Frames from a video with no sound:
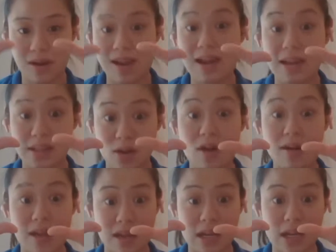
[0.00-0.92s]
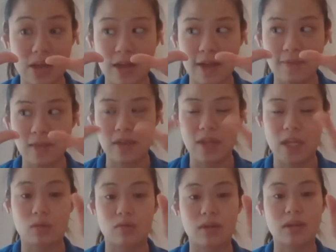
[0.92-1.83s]
hands on anything, and
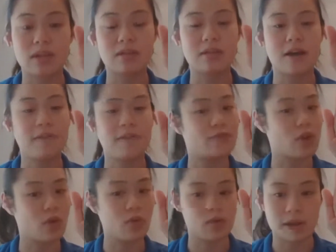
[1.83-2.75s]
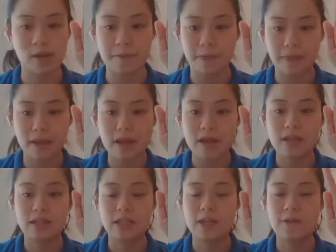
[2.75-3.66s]
that's really tough, don't worry.
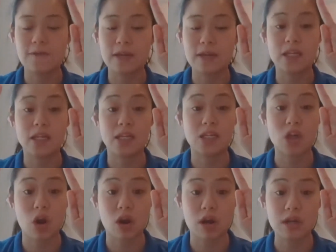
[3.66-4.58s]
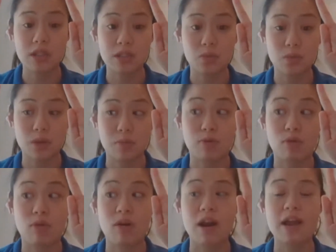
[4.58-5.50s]
See, you can start with
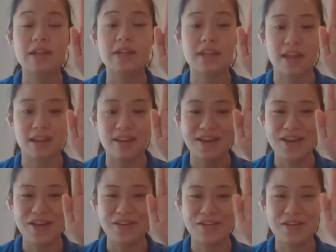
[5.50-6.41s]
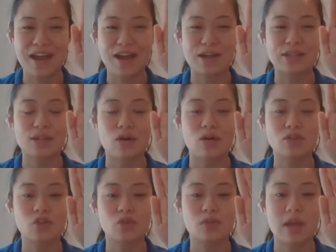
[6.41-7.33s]
pressing your hands
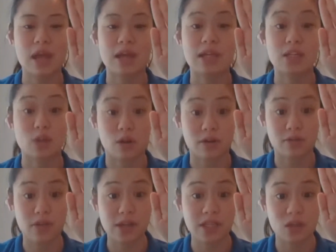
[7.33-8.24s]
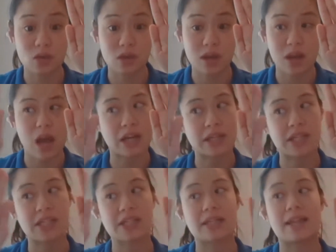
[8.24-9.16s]
onto a surface, and you can kind of
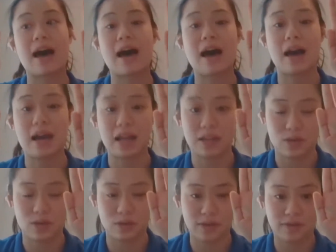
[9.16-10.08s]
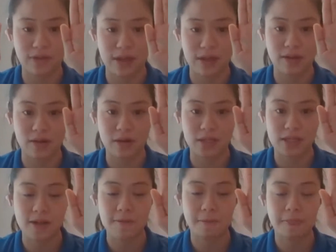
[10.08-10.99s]
slide those fingers
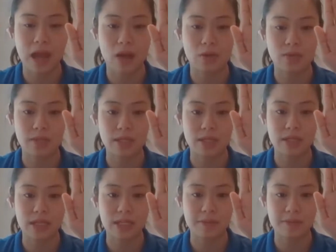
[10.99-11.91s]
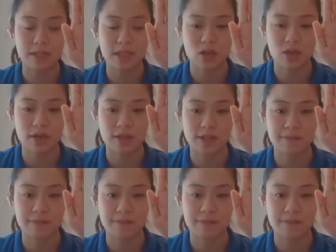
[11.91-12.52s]
out in these positions.